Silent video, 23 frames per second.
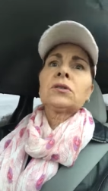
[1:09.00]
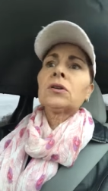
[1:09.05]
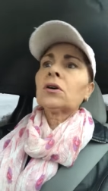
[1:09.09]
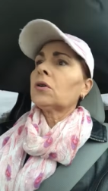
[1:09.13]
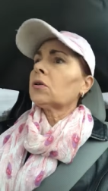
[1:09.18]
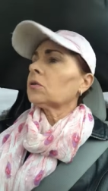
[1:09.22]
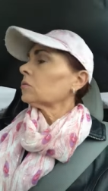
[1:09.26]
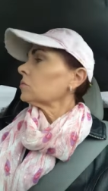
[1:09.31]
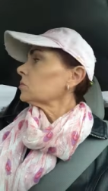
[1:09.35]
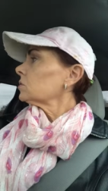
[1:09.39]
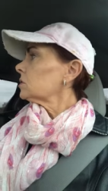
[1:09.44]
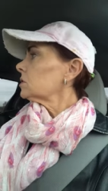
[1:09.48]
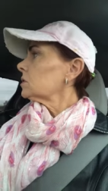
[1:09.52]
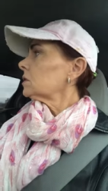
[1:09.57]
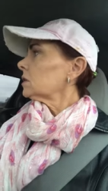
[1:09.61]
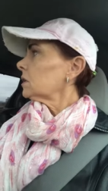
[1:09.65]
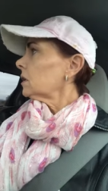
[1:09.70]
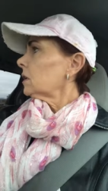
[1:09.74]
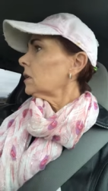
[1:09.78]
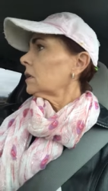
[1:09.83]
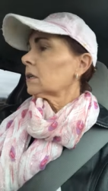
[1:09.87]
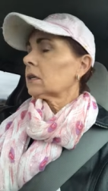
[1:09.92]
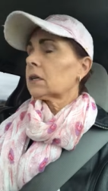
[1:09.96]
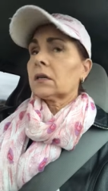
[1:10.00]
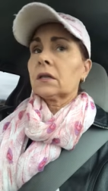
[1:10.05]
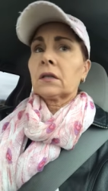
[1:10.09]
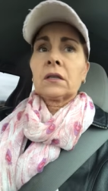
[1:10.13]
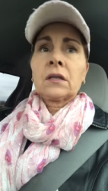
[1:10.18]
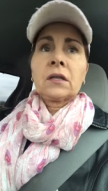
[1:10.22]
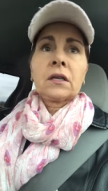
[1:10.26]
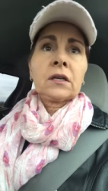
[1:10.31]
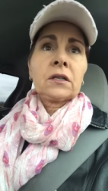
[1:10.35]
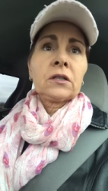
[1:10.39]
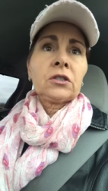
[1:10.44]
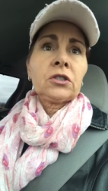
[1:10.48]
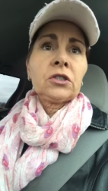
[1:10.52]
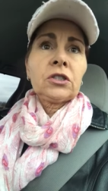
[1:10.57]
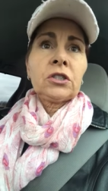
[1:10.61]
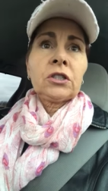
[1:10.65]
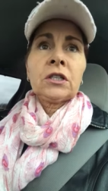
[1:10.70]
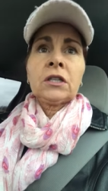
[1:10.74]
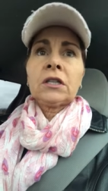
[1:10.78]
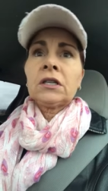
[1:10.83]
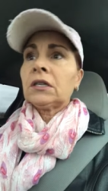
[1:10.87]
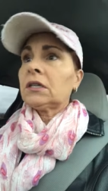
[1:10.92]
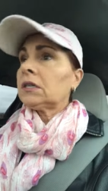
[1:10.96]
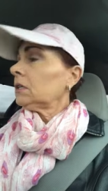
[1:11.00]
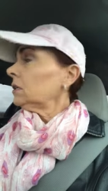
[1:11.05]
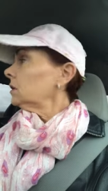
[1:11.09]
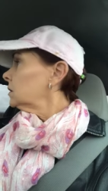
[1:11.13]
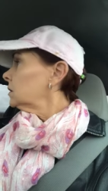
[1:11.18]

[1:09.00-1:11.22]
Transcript: so sick that she